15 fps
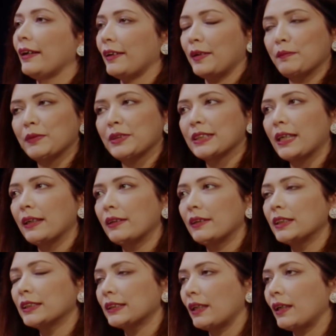I'm
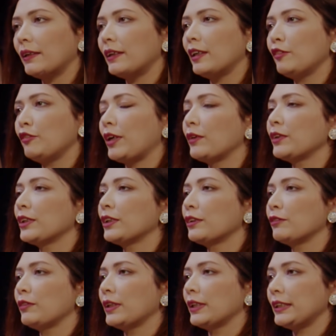Saira Sara, founder
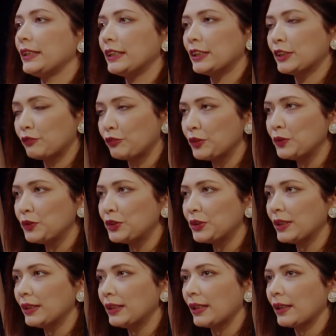of Ladyz
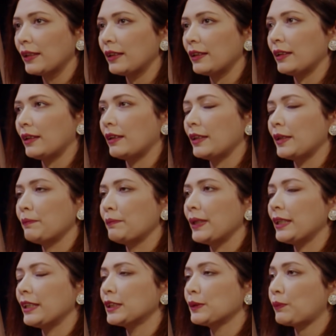Fuzion, and I am
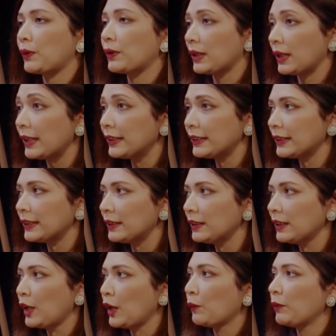being spotlighted
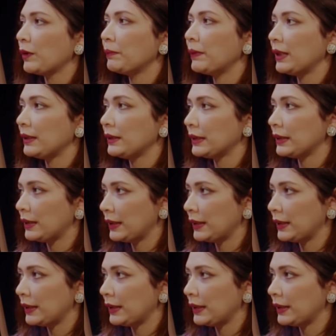with Belynda